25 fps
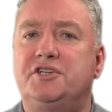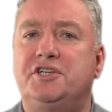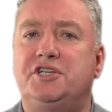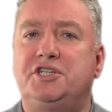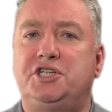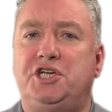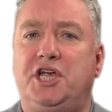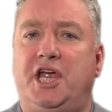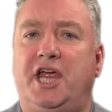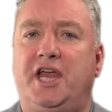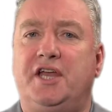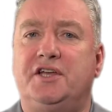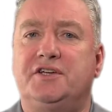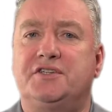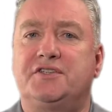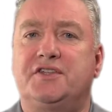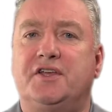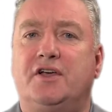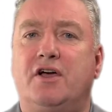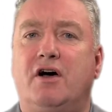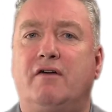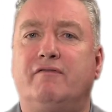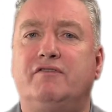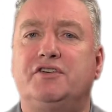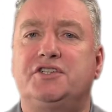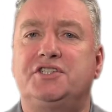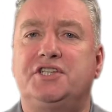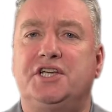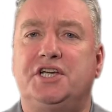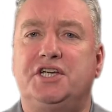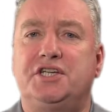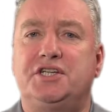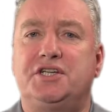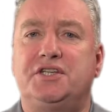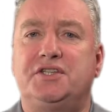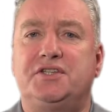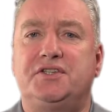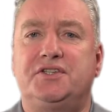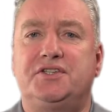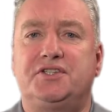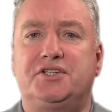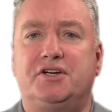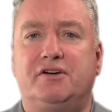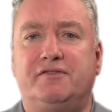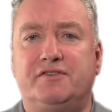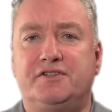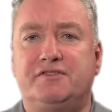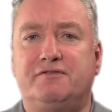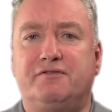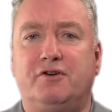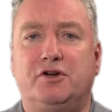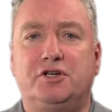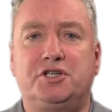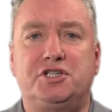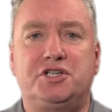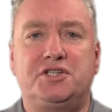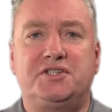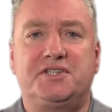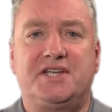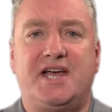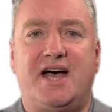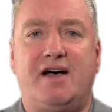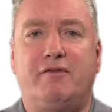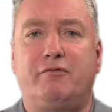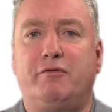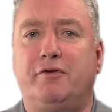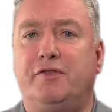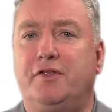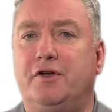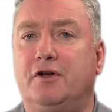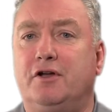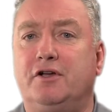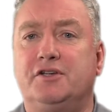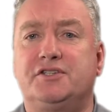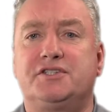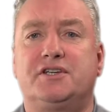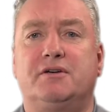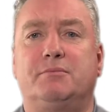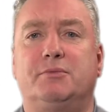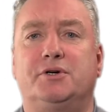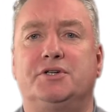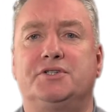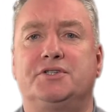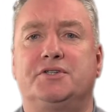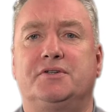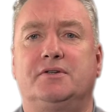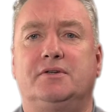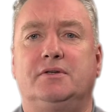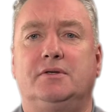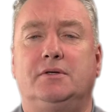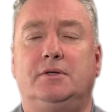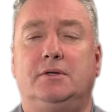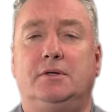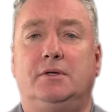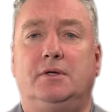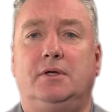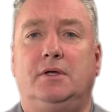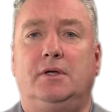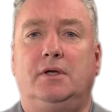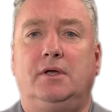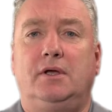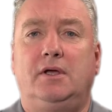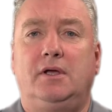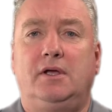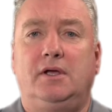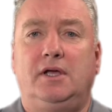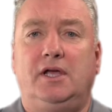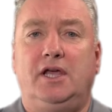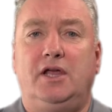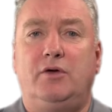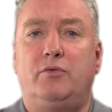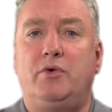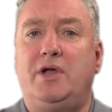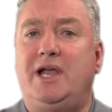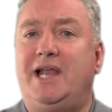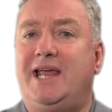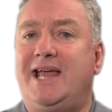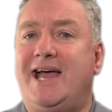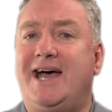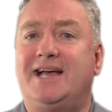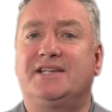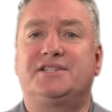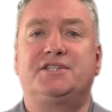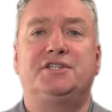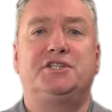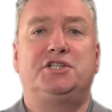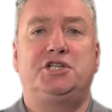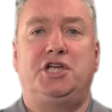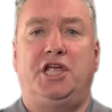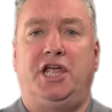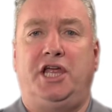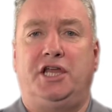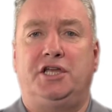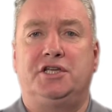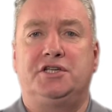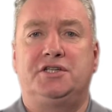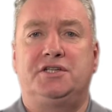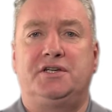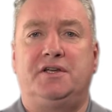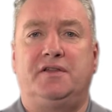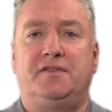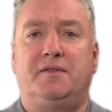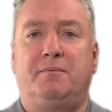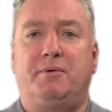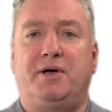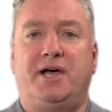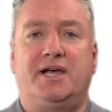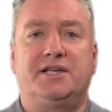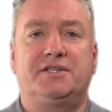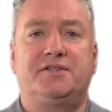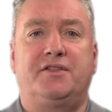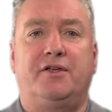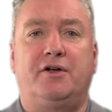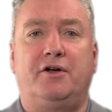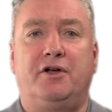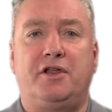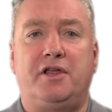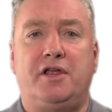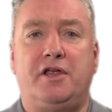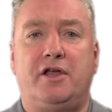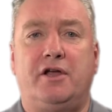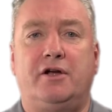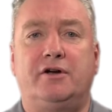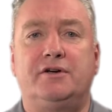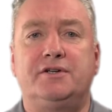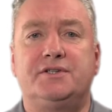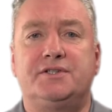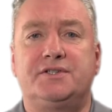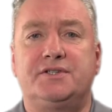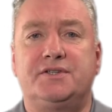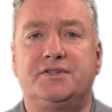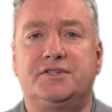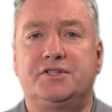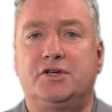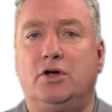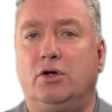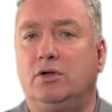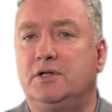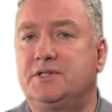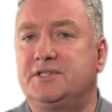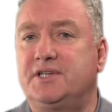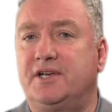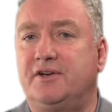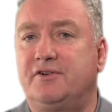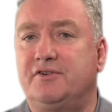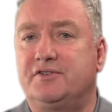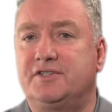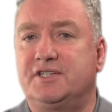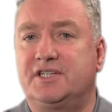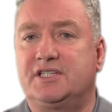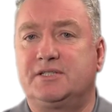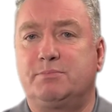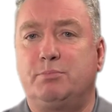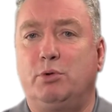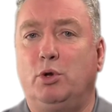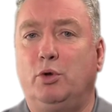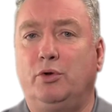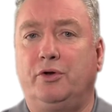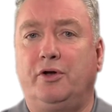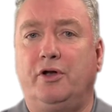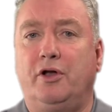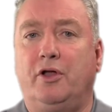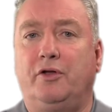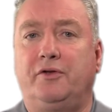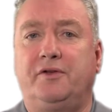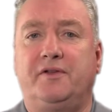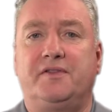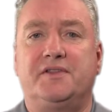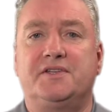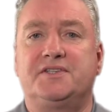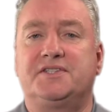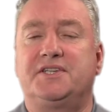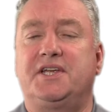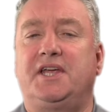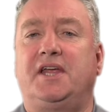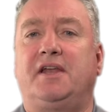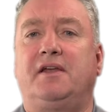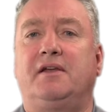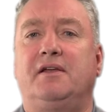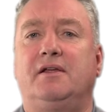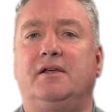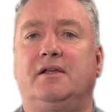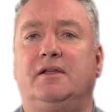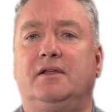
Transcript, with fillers: to change the conversation service functions have with their customers. It really hasn't changed in the past 30 years since call centers exploded onto the scene.